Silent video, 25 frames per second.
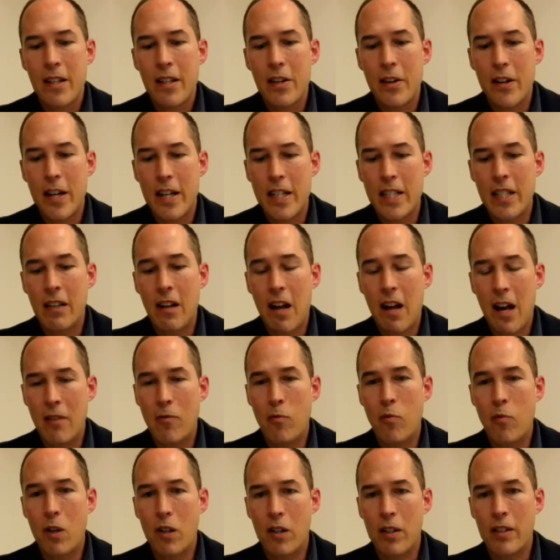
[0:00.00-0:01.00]
it's a lot
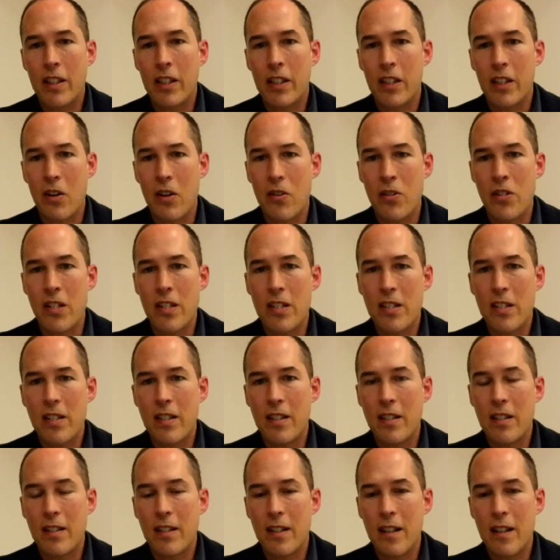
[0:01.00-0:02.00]
of work that goes
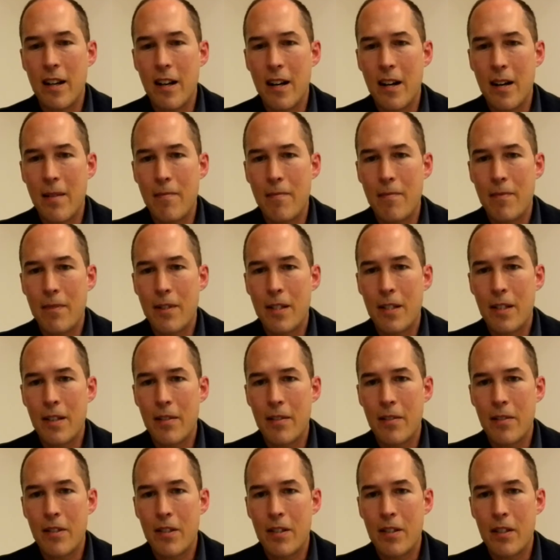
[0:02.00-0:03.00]
into
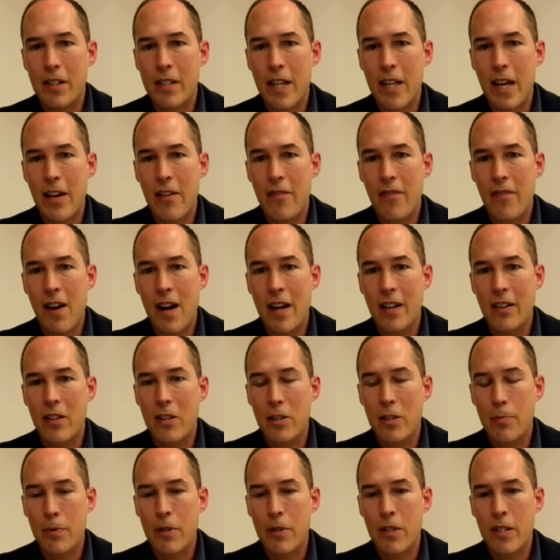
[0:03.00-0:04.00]
to identifying
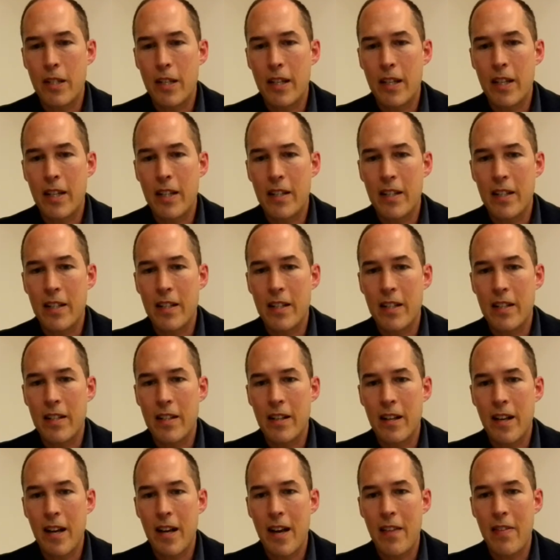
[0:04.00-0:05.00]
those proceedings, and
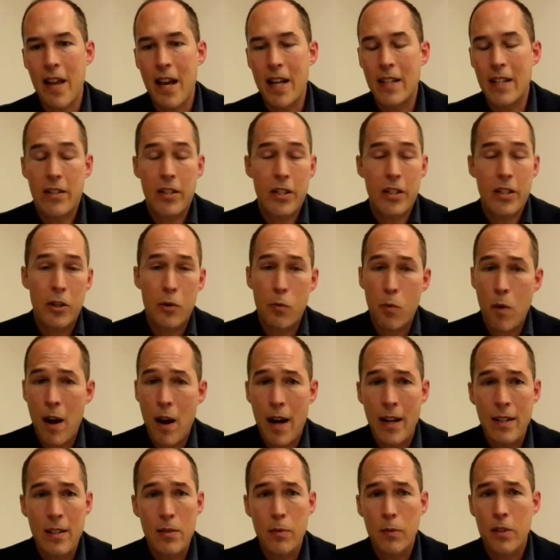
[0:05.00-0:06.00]
that's the
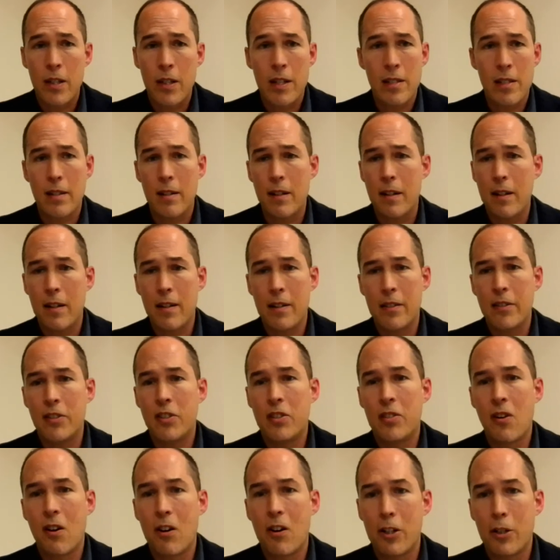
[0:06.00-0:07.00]
US, which has an
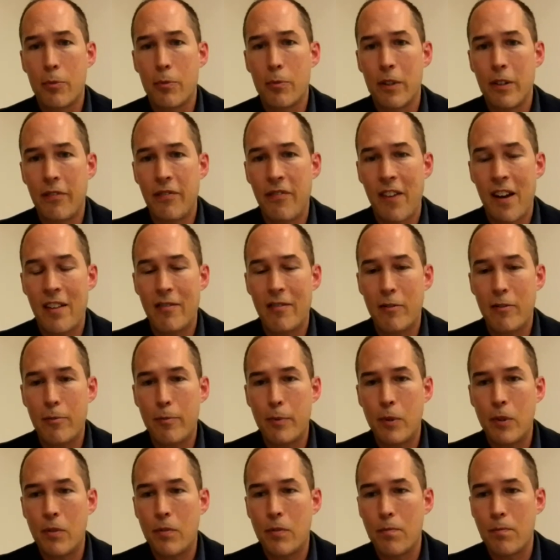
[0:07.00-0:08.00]
arguably
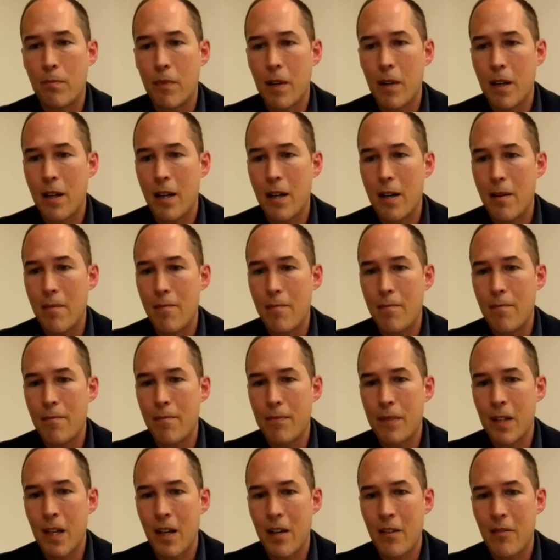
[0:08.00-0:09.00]
favorable
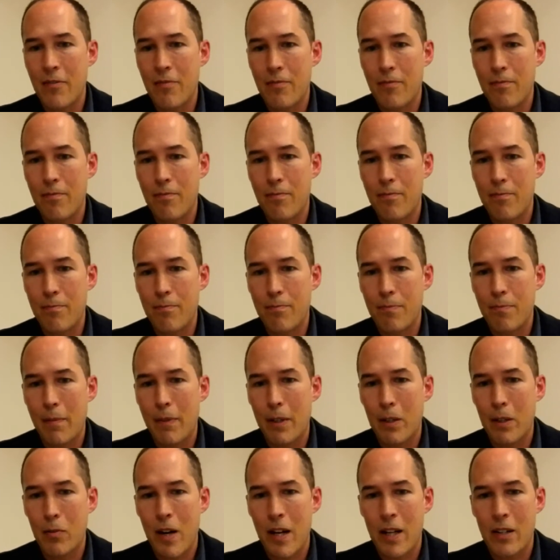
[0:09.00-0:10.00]
kind of
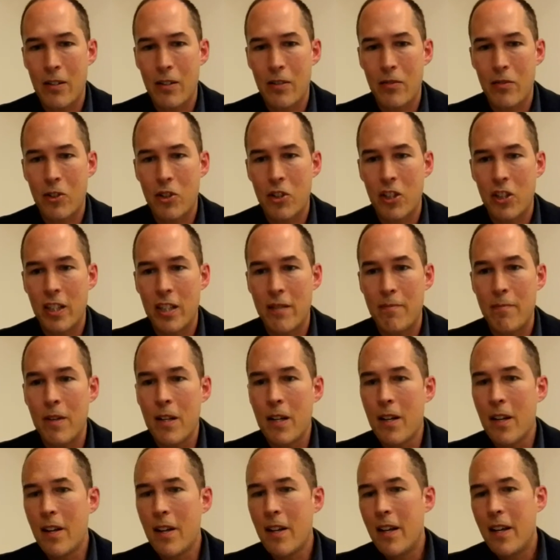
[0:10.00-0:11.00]
public record regime.
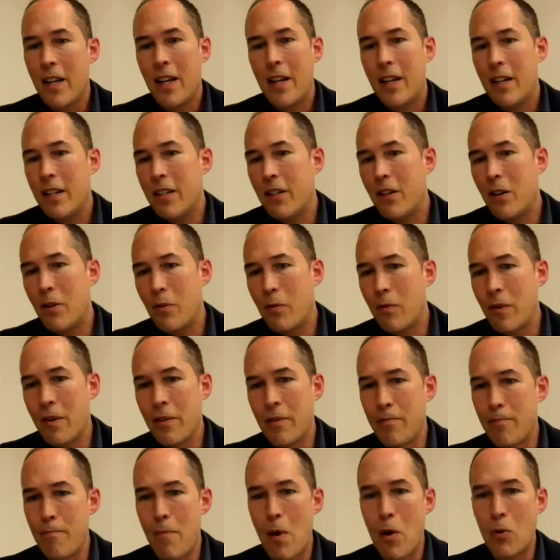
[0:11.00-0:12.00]

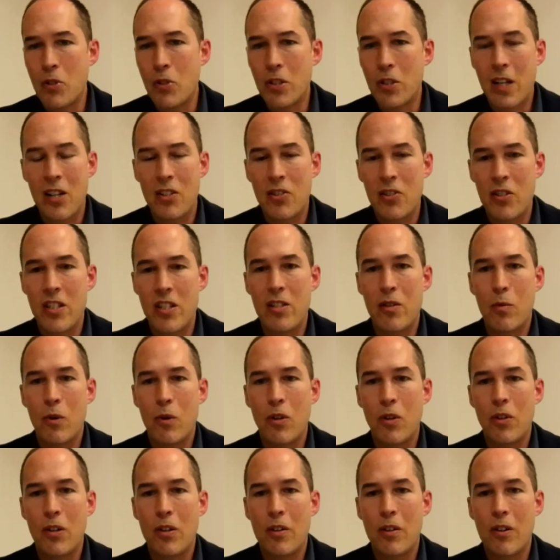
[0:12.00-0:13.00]
Most countries in the
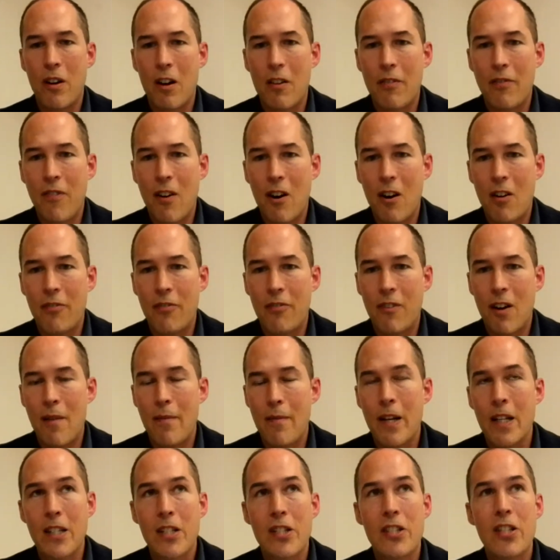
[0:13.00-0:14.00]
world are far
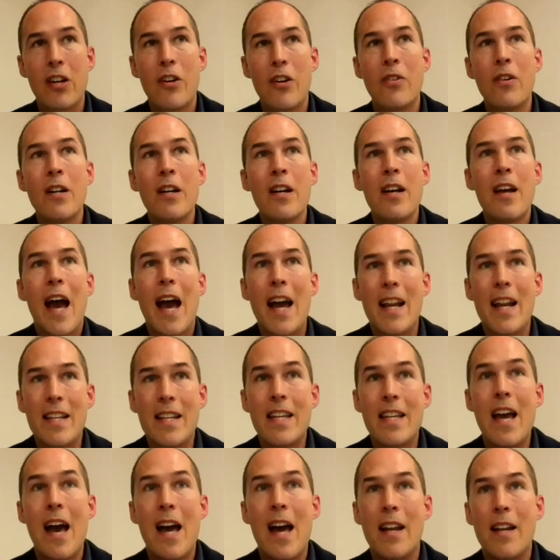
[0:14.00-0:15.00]
from it. So, and
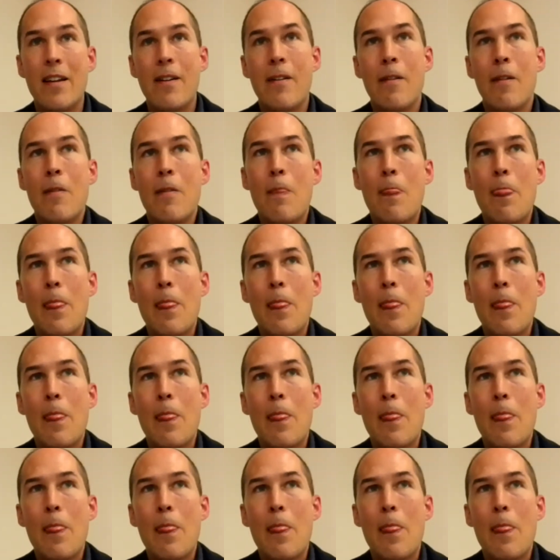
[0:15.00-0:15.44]
yet,